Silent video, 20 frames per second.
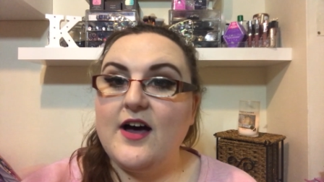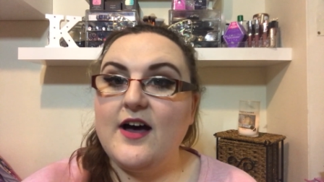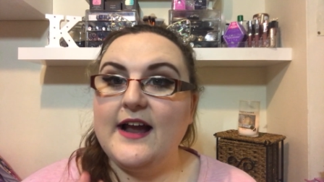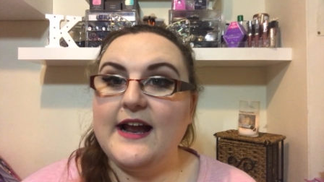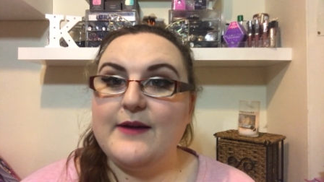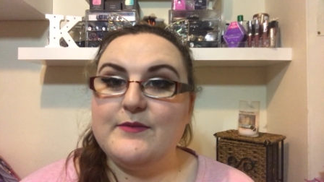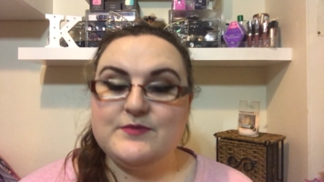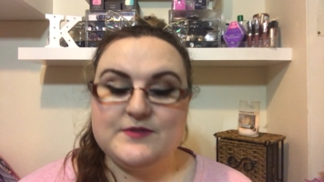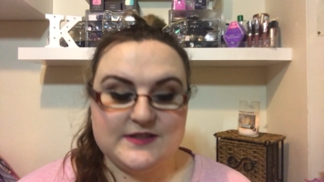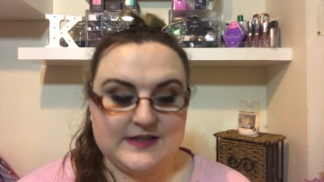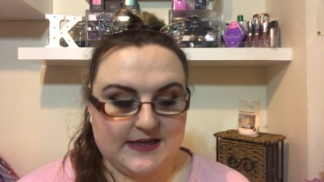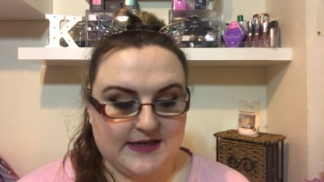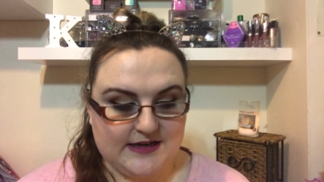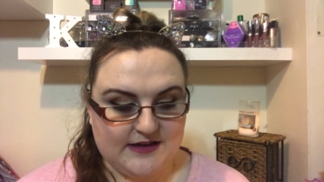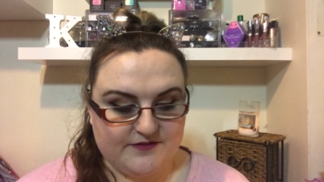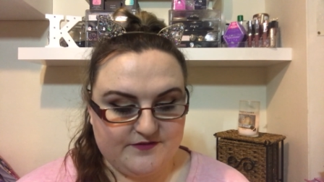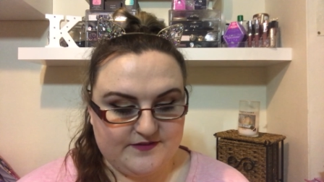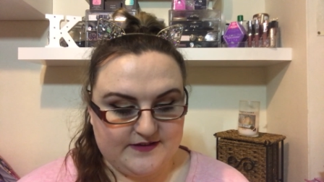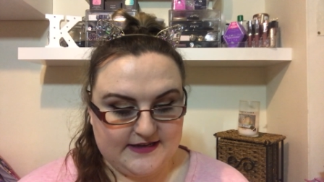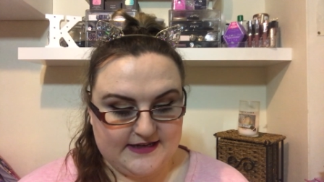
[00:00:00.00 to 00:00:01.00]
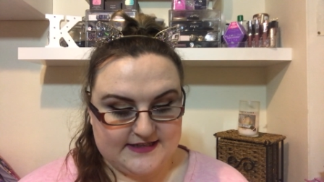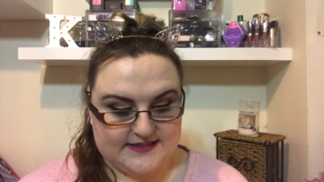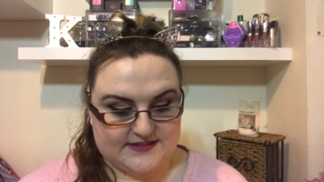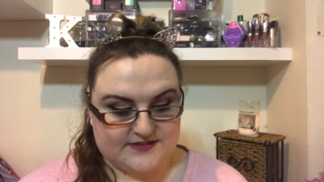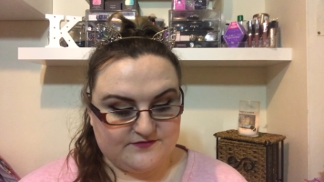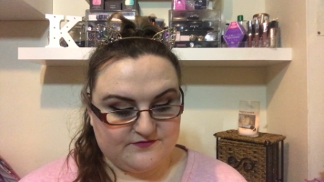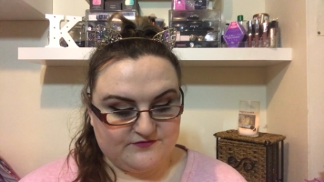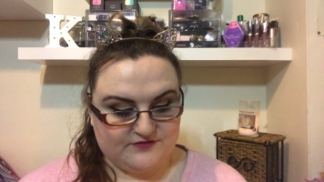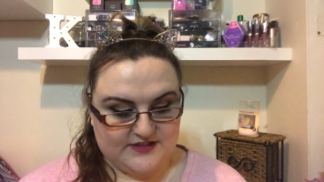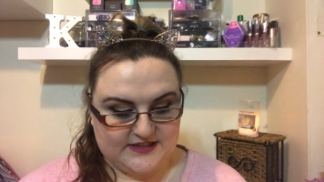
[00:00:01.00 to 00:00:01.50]
I absolutely love it.
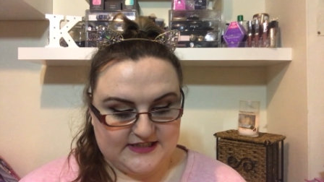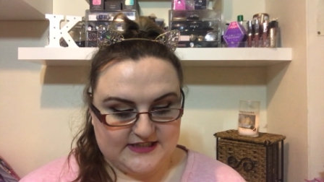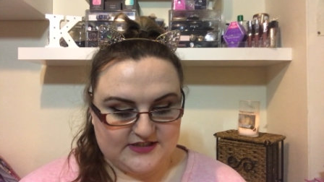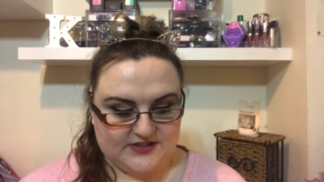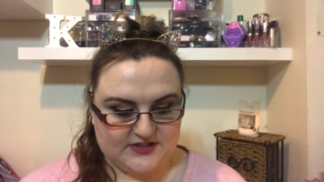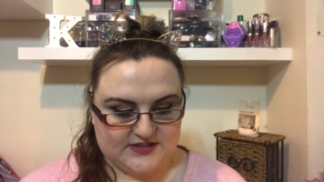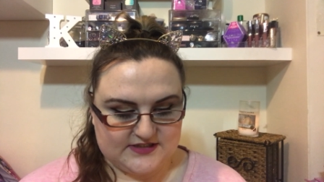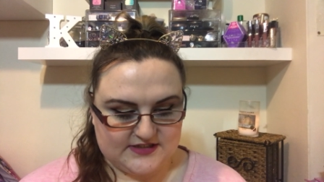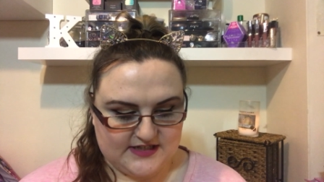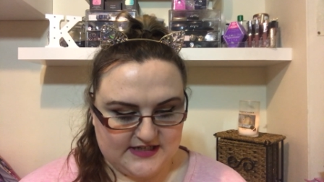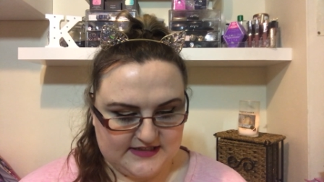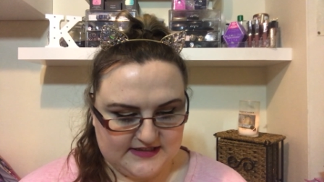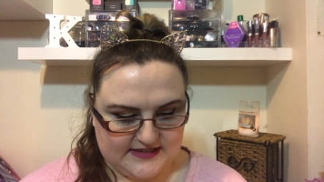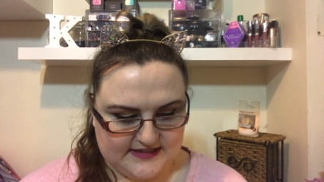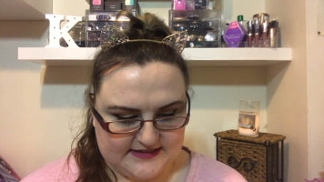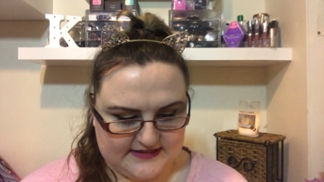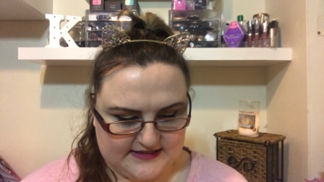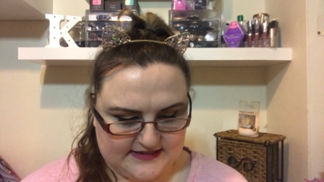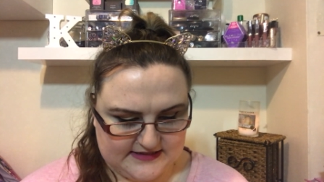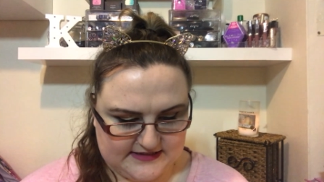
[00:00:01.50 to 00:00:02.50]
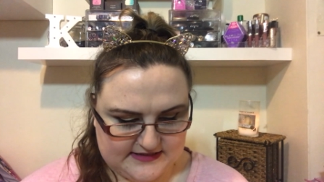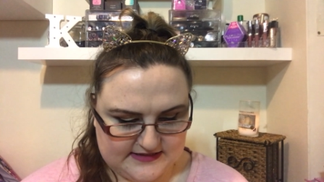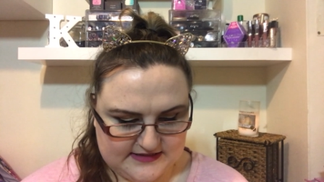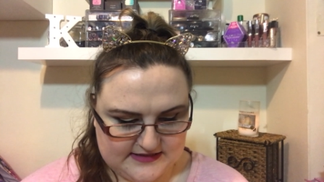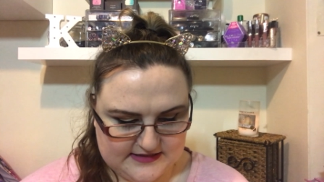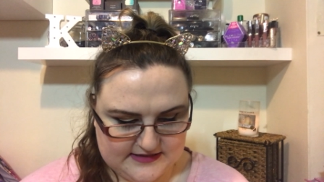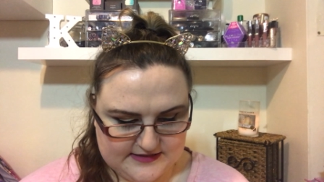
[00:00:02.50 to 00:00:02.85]
It's a really good eyeliner.